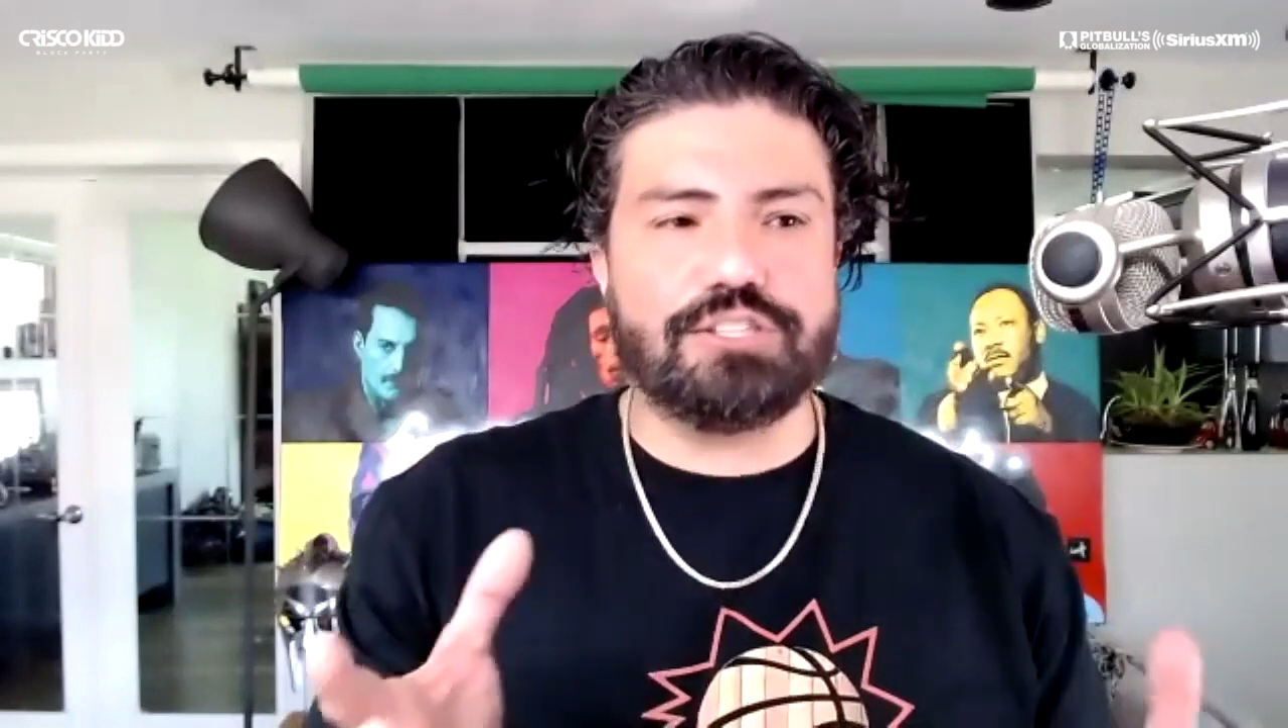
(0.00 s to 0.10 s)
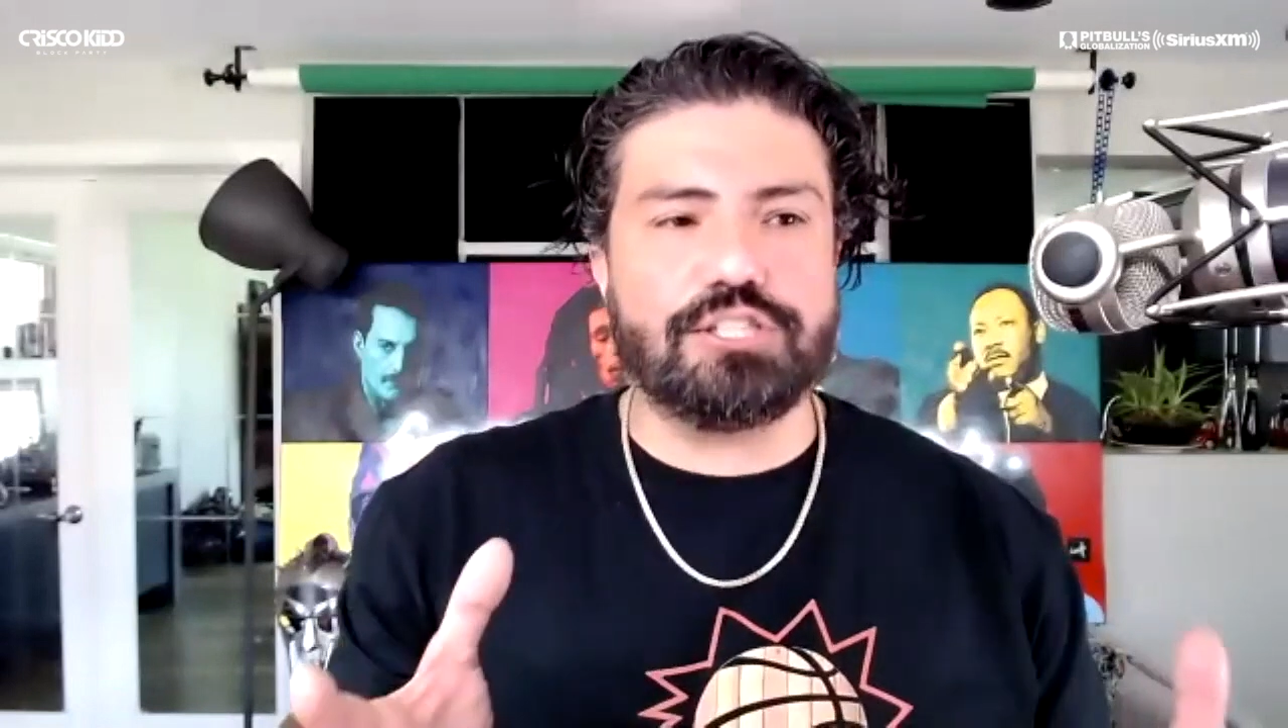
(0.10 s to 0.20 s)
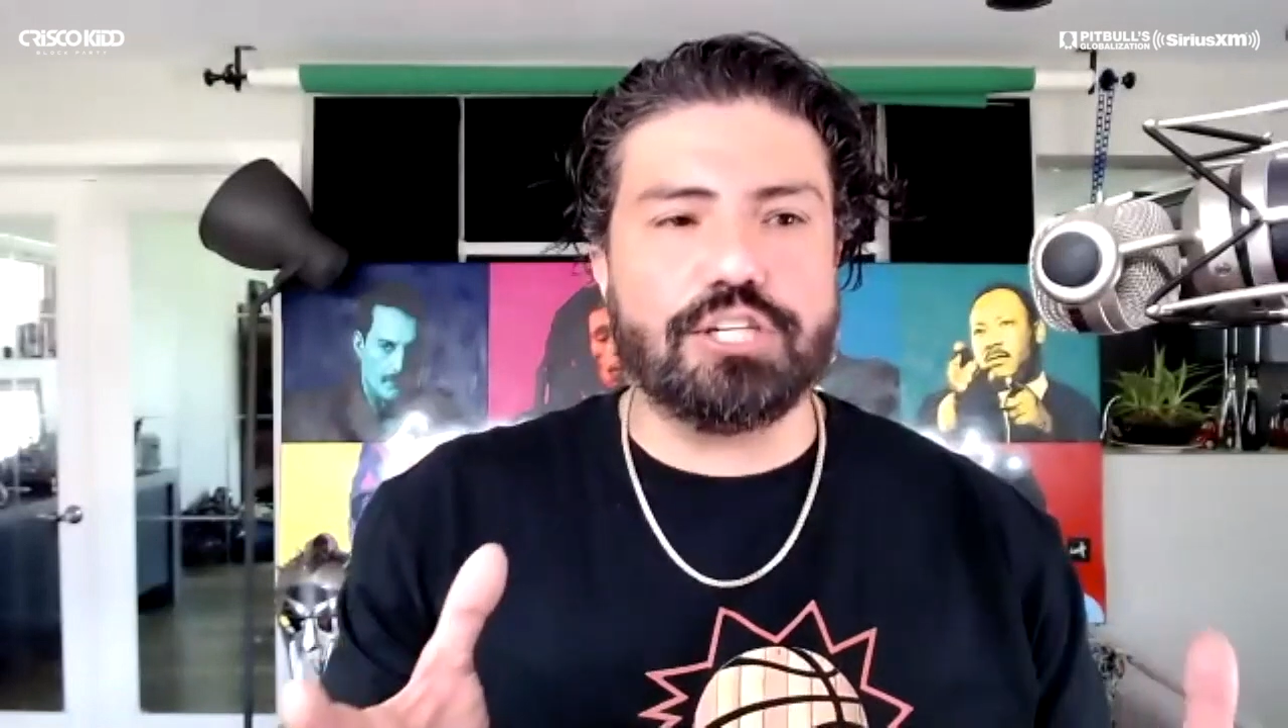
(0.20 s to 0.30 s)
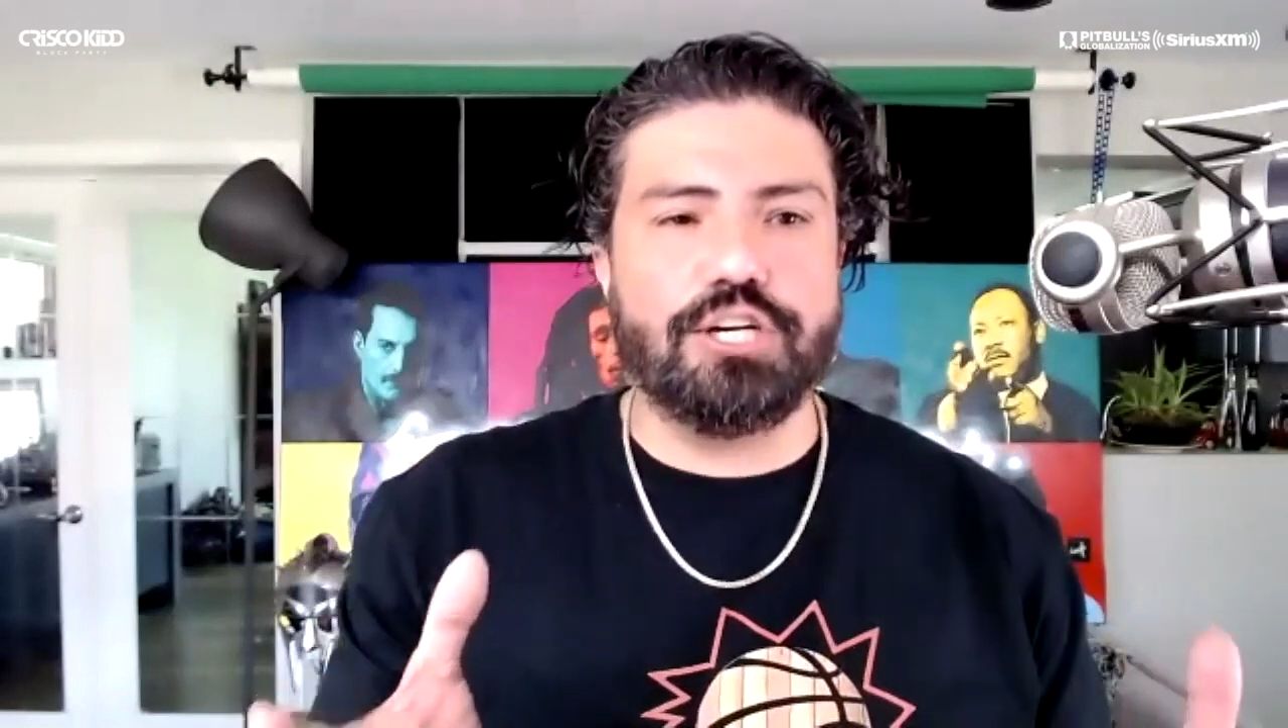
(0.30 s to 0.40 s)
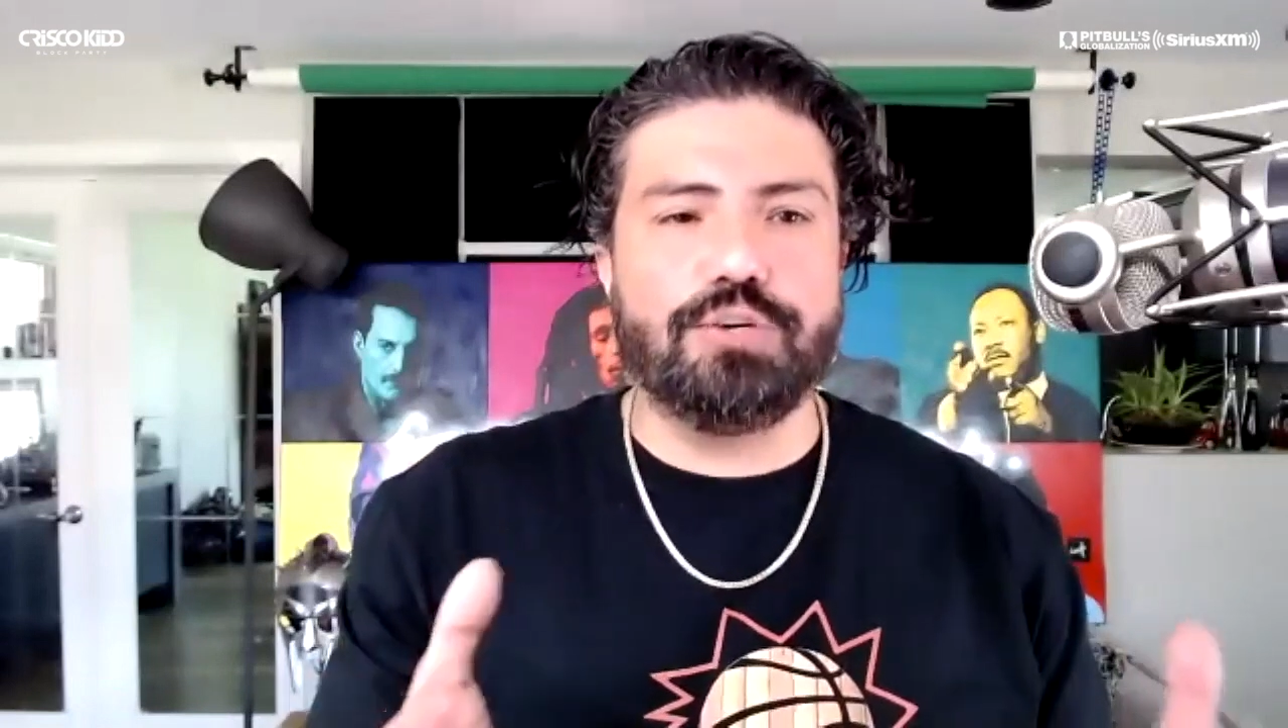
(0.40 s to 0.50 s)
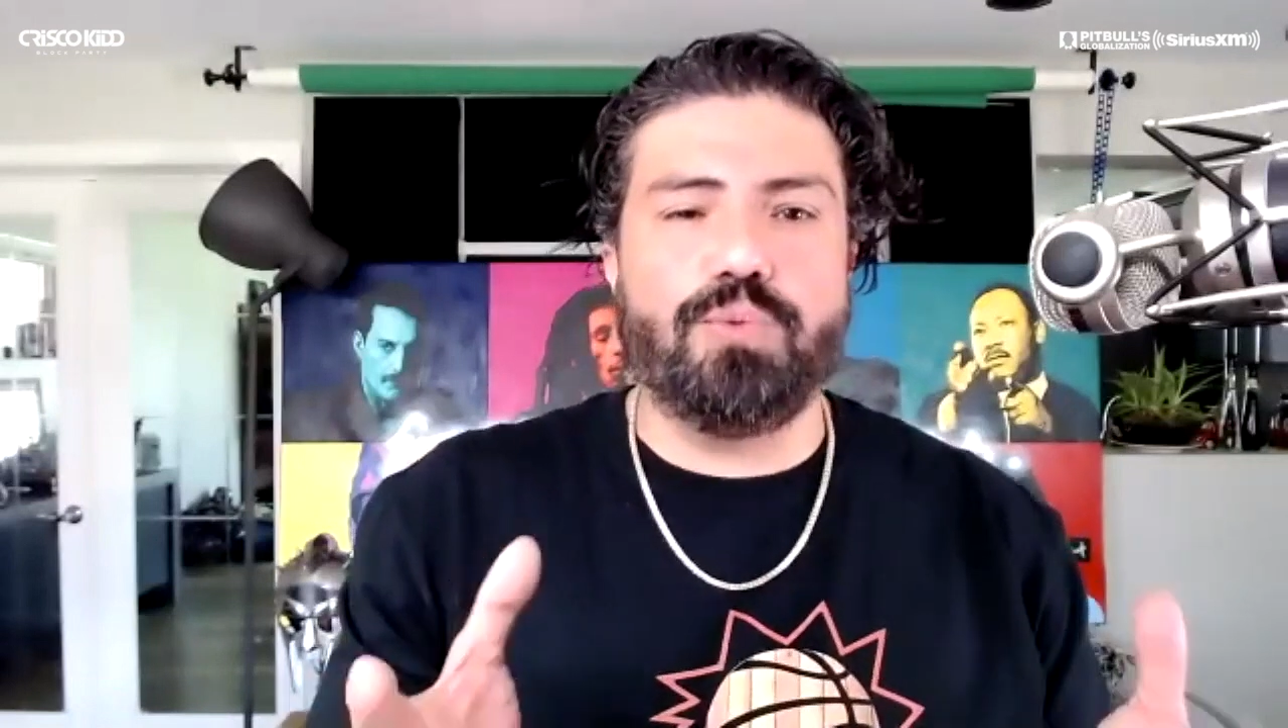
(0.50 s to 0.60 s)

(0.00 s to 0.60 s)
such a good